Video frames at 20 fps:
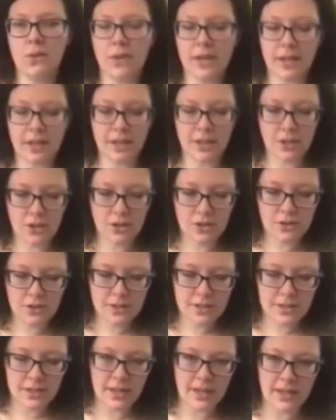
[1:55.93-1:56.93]
going to use
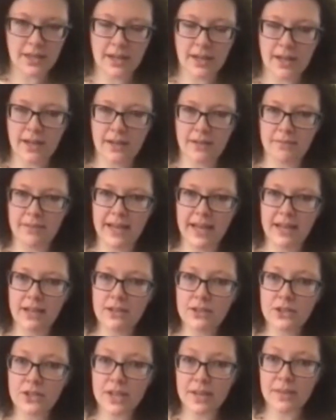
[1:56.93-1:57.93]
the um,
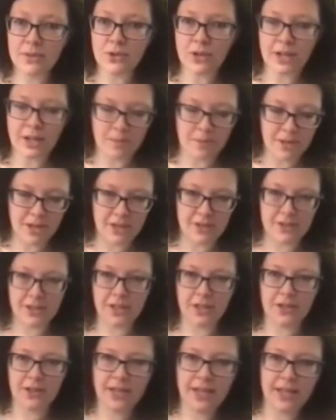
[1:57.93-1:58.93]
L-shaped triomino.
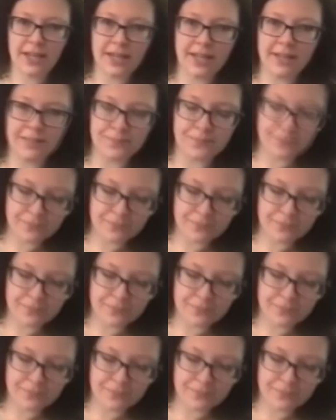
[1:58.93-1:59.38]
So here,